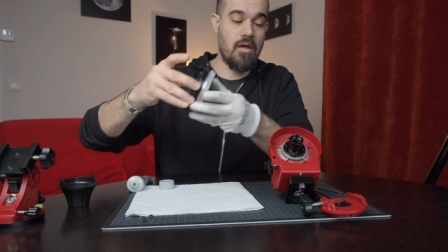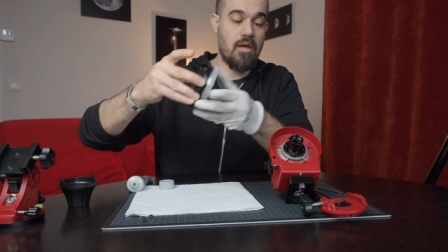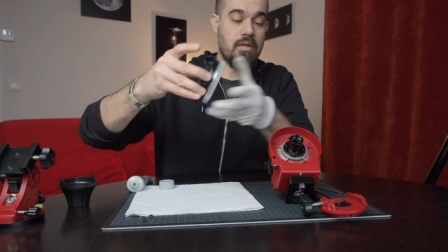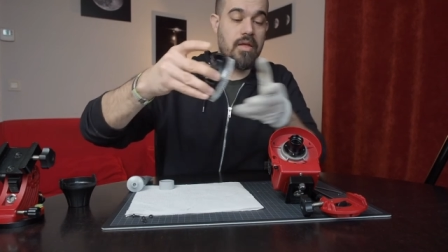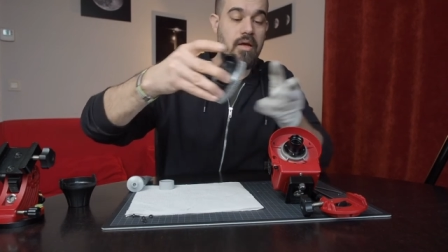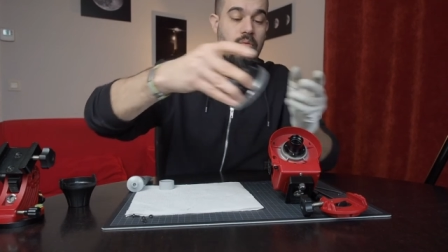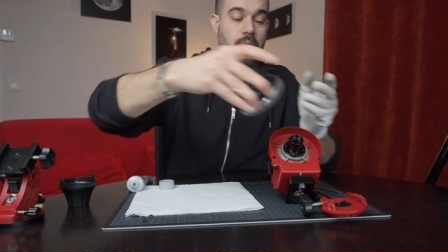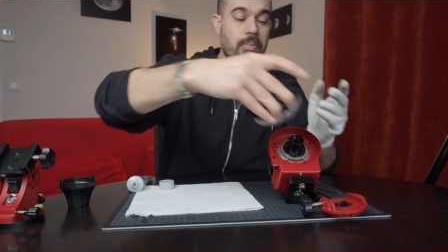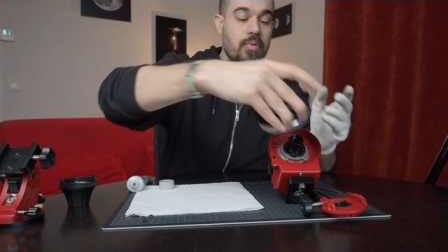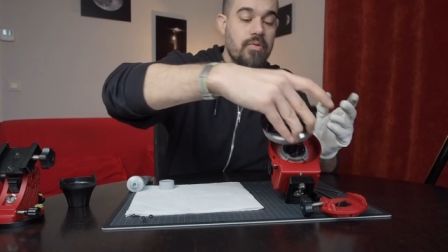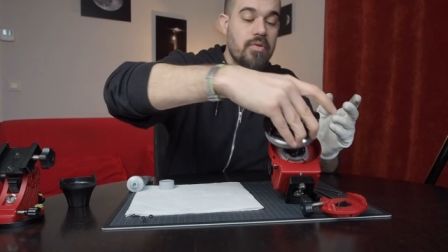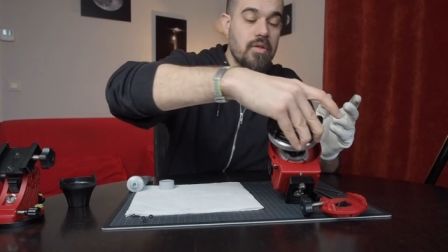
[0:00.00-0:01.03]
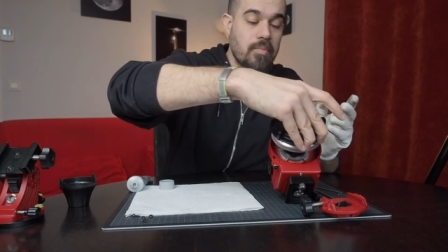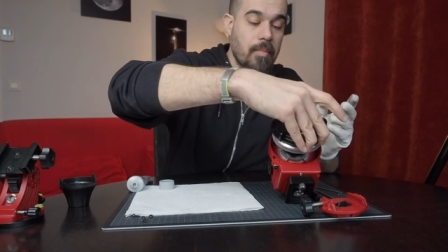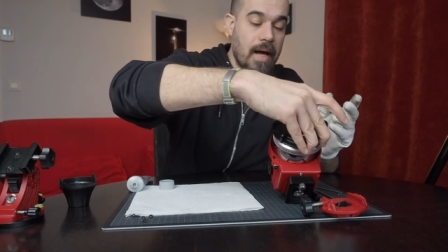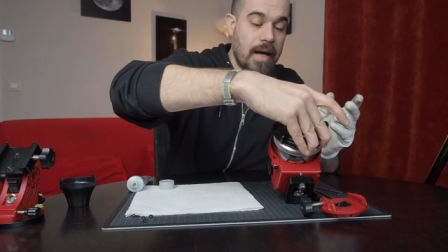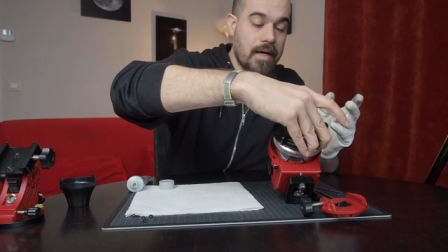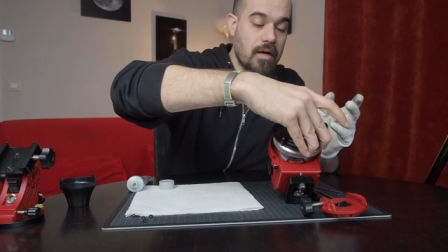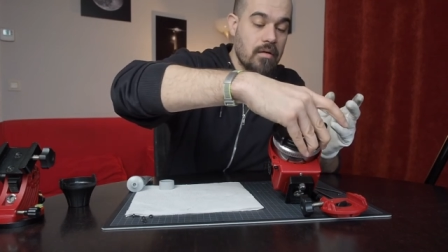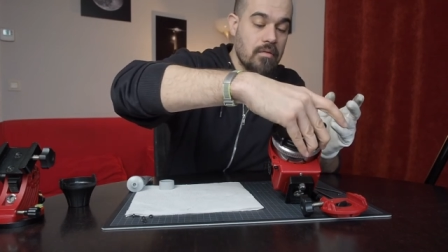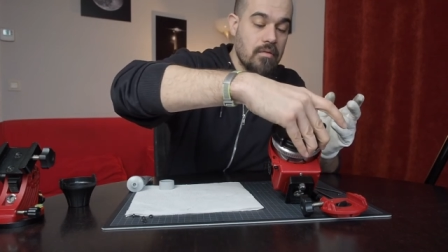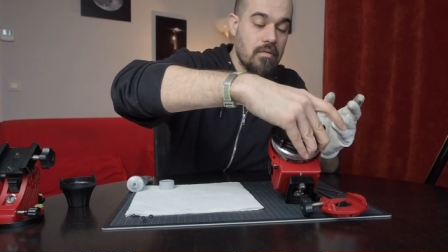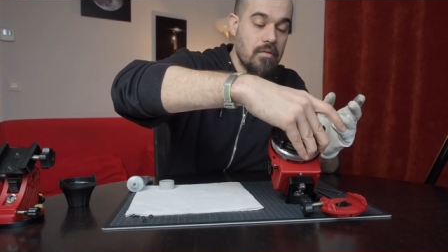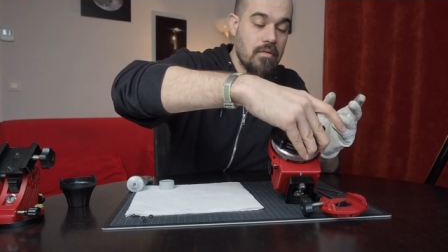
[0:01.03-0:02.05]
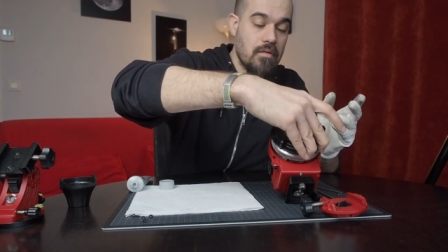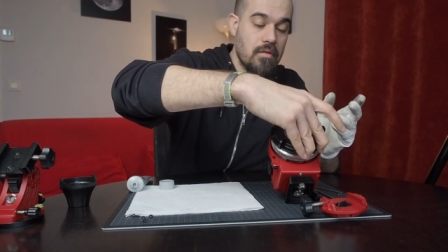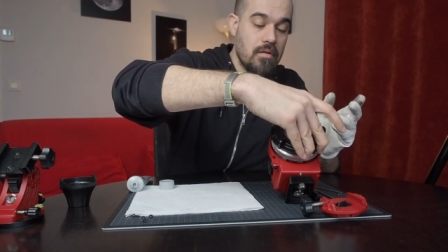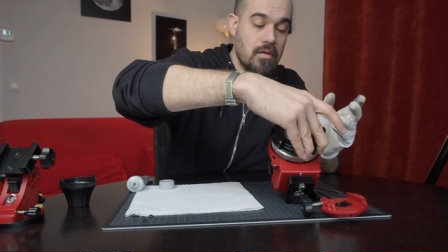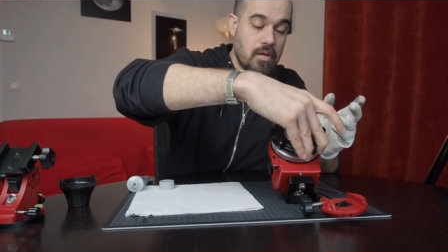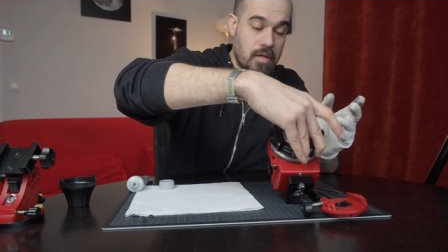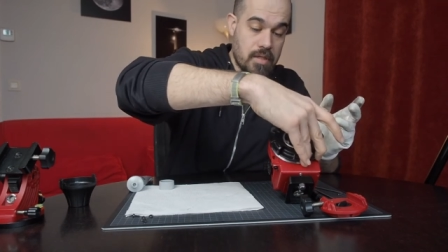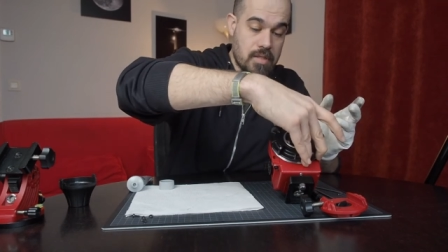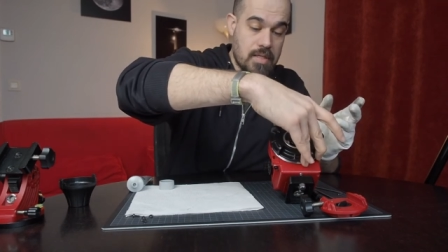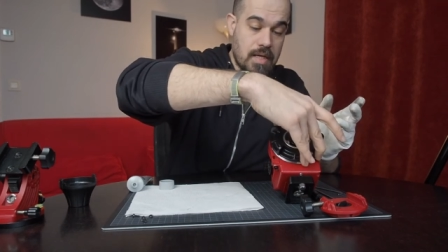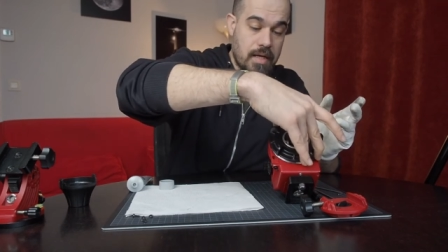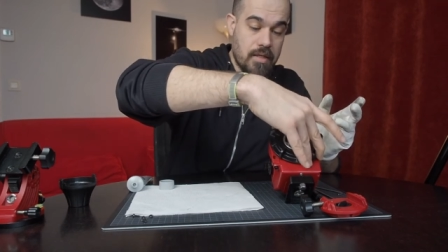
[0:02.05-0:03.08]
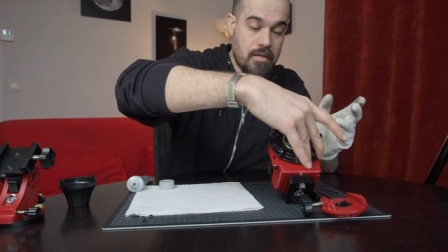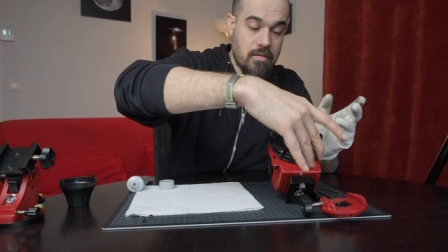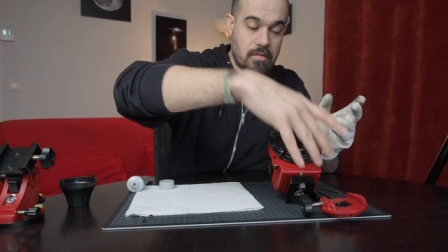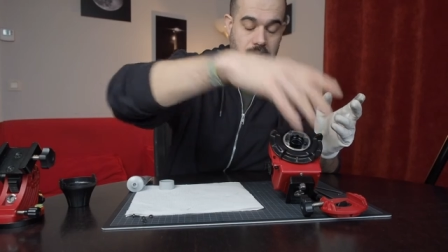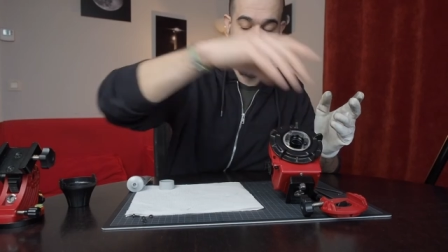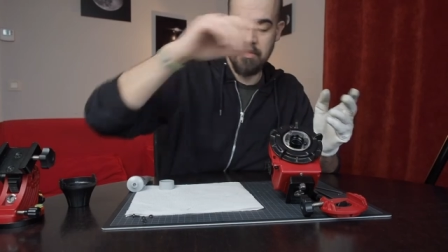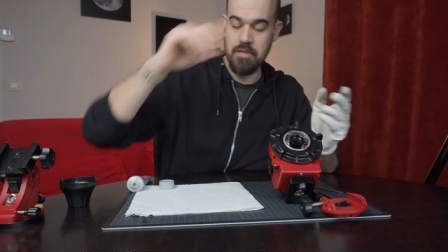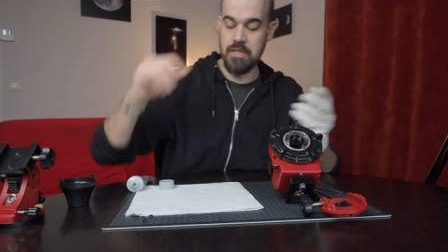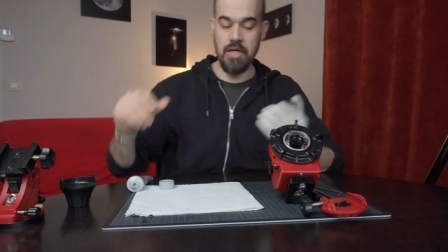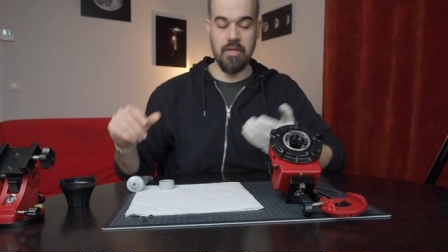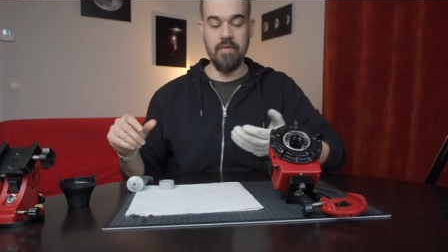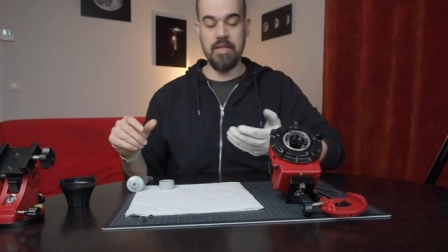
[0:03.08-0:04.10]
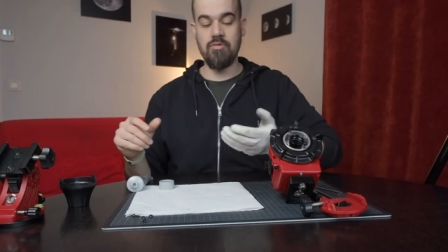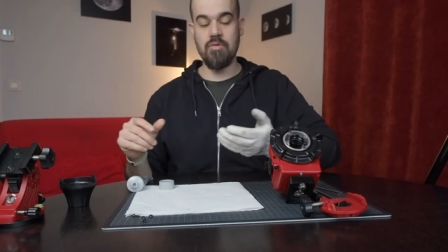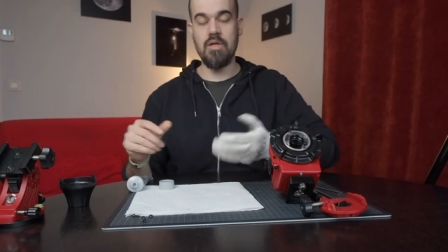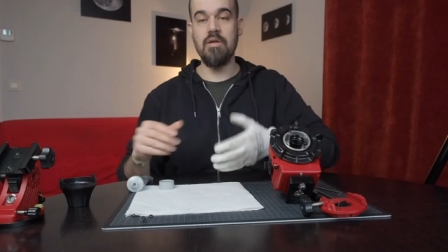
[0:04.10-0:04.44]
and then we put it back inside the Star Adventurer.